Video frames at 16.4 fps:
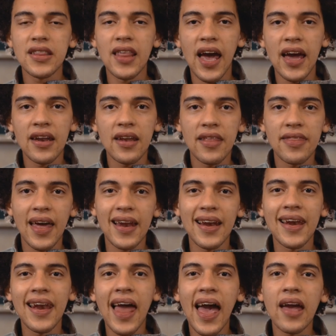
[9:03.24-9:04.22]
that
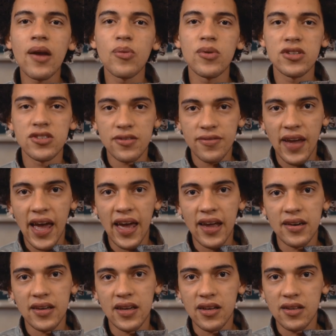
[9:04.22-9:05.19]
language of
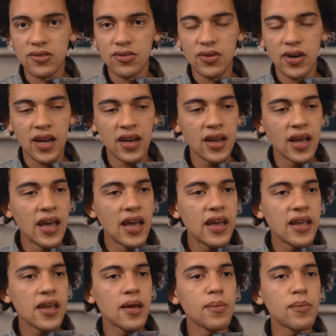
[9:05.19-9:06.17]
handheld, right?
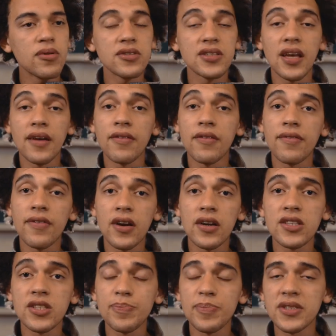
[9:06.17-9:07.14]
Gimbals have a
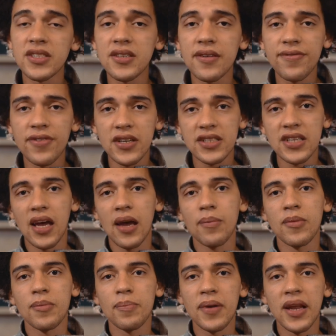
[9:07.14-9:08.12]
very specific
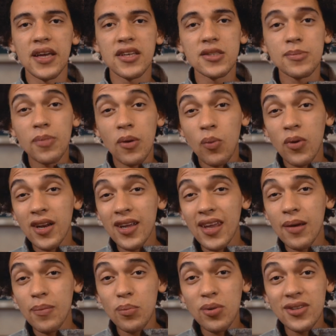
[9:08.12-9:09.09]
time and place, but what a
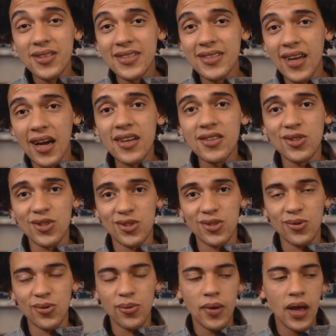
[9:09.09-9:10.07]
gimbal does
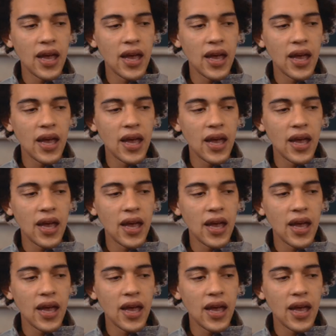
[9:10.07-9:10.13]
do